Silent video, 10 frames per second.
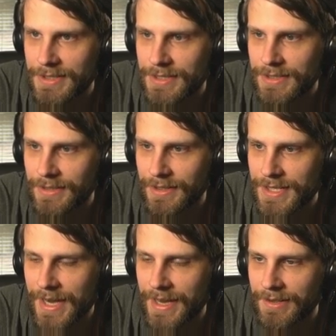didn't
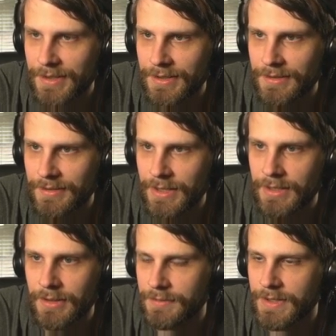attack. They
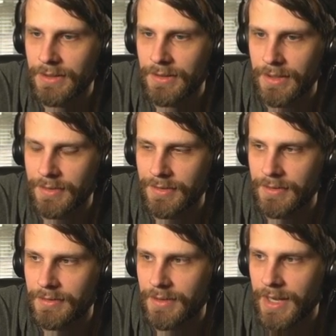could have killed
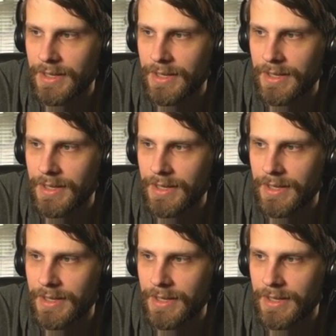us. They had